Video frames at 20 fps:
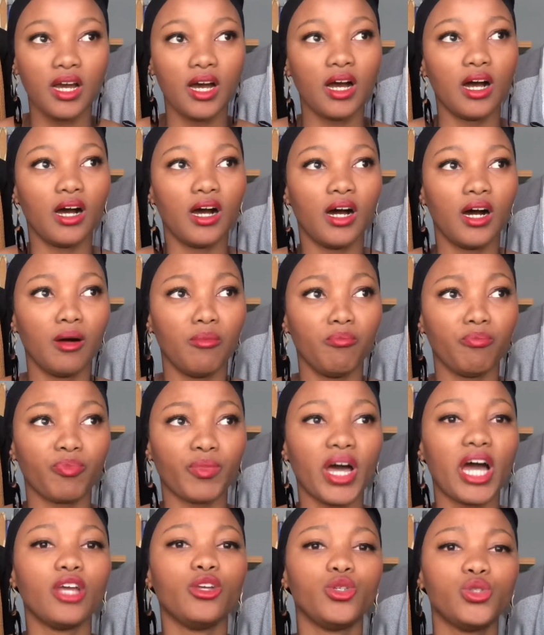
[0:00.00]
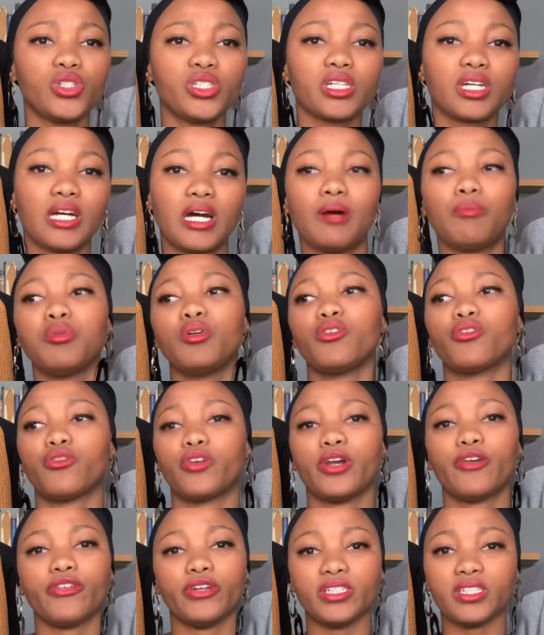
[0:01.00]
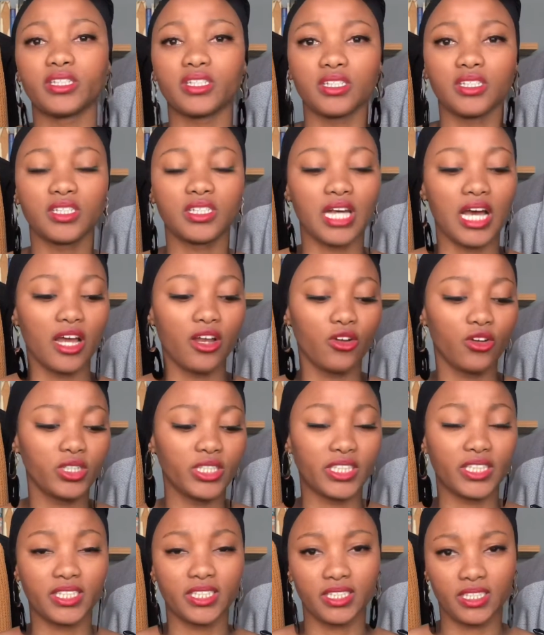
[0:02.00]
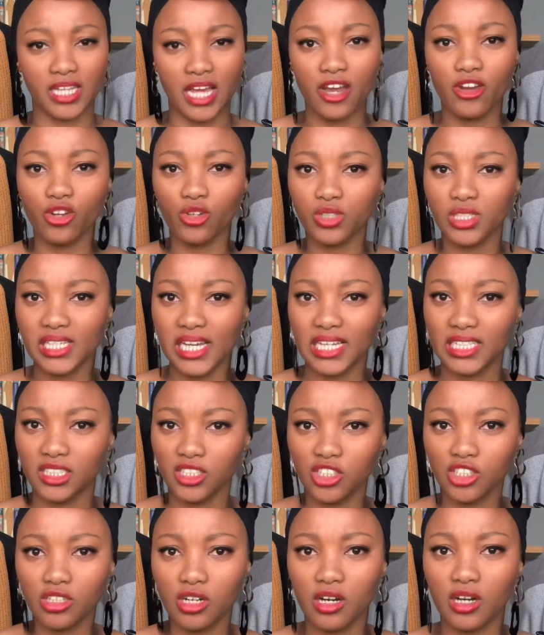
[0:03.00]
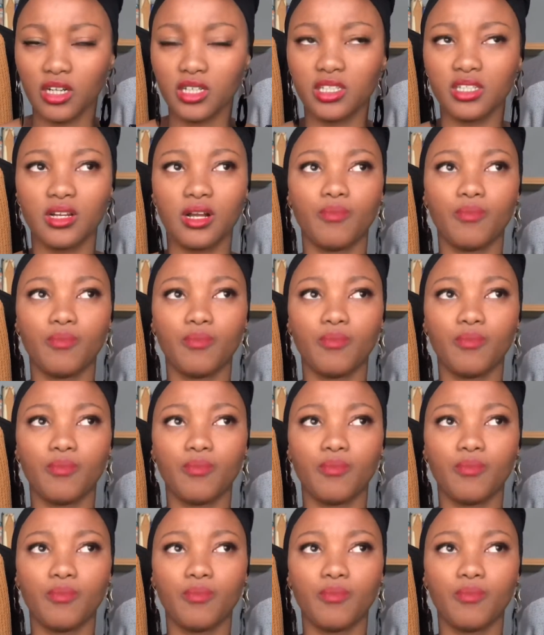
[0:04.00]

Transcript: I used a couple of references. I looked at the Zando sizing chart.